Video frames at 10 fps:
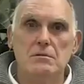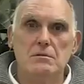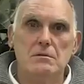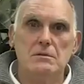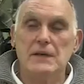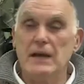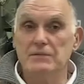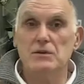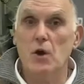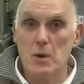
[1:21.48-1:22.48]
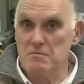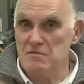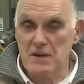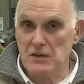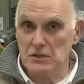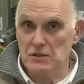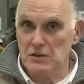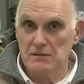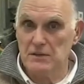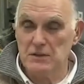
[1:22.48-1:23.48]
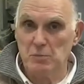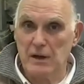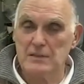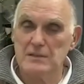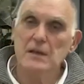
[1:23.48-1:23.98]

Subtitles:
save time features on the Vision Plus,